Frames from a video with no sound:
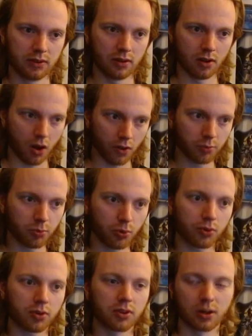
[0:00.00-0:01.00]
on the
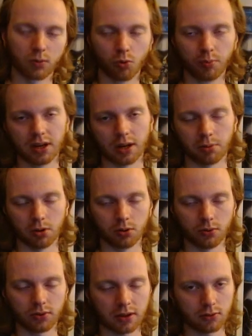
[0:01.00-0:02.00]
board there will be an
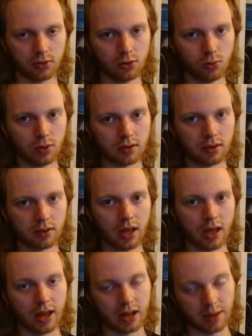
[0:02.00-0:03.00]
Appaloosa to deal with,
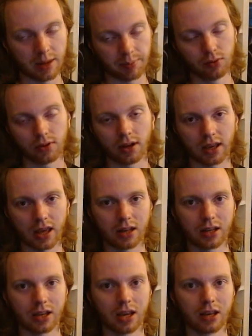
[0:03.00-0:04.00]
and Appaloosa can
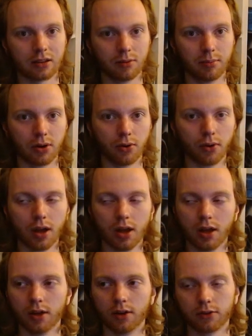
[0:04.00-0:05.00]
negate the Bell.
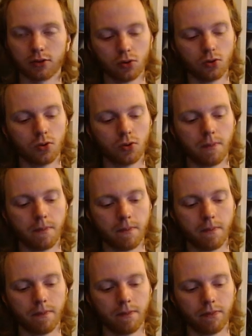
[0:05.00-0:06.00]
So
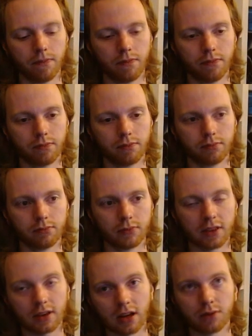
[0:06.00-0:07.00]
that's
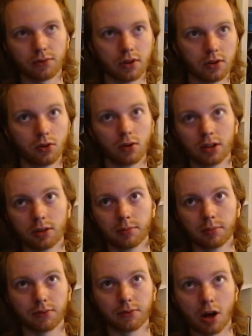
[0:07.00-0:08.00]
kind of, a little bit
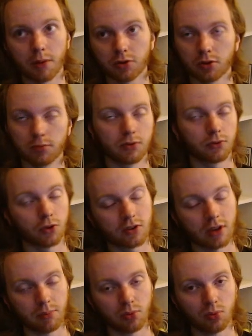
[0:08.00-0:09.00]
of an option. For
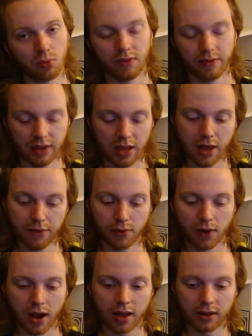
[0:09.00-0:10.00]
example, if your
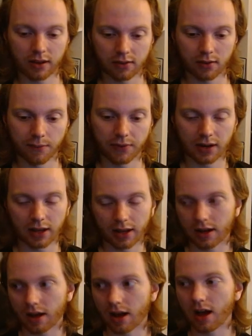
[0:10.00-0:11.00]
hand is something
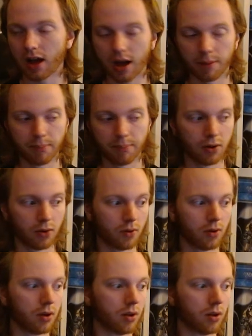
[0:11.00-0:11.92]
like a Bell